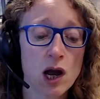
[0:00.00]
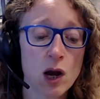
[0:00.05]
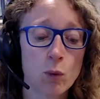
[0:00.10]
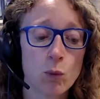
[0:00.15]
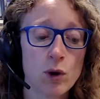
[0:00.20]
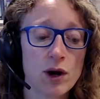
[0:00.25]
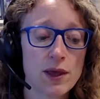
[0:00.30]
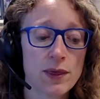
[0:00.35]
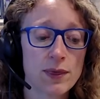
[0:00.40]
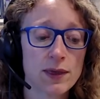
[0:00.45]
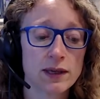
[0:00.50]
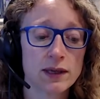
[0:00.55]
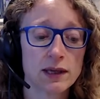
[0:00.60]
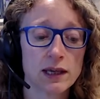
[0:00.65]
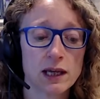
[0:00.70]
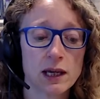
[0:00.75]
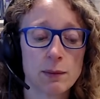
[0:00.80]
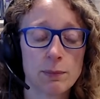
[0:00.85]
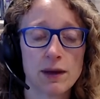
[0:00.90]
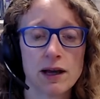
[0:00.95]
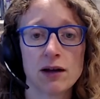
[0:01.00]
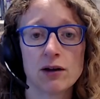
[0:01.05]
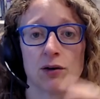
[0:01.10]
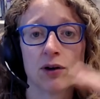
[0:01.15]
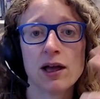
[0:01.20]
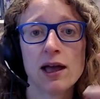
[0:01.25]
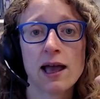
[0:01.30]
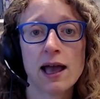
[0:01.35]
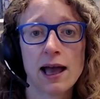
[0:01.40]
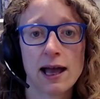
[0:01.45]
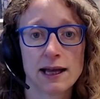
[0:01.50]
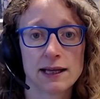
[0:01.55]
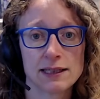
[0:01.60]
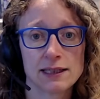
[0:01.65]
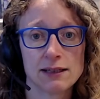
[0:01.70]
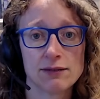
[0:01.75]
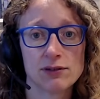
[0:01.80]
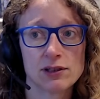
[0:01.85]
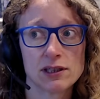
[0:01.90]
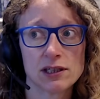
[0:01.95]
we're thinking about
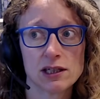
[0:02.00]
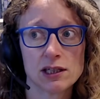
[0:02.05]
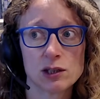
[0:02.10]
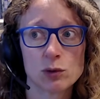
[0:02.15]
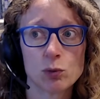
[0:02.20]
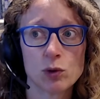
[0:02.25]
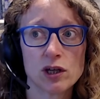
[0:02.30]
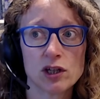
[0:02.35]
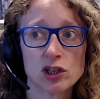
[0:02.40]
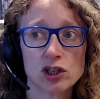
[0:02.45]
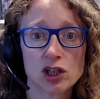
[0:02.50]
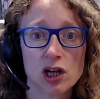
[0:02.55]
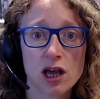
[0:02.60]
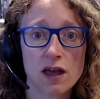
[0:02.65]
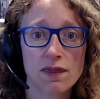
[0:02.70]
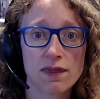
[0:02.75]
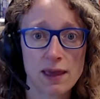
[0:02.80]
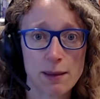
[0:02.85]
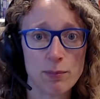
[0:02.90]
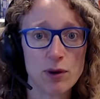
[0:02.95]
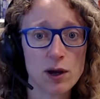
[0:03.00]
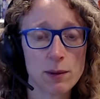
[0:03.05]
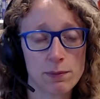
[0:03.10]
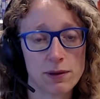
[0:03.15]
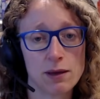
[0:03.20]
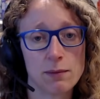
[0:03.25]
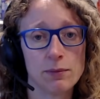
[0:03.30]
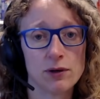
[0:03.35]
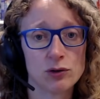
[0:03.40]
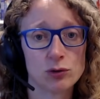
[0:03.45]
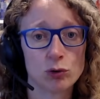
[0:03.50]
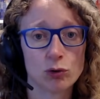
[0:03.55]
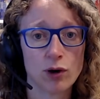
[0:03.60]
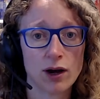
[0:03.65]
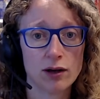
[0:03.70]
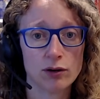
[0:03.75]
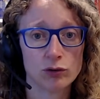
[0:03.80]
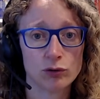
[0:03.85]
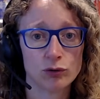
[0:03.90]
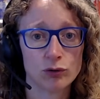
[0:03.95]
activities which there might be a middle
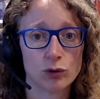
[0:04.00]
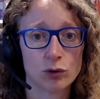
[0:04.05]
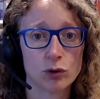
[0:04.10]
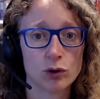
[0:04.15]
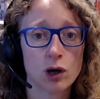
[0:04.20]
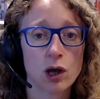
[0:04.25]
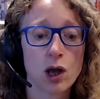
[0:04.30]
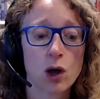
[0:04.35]
ground for,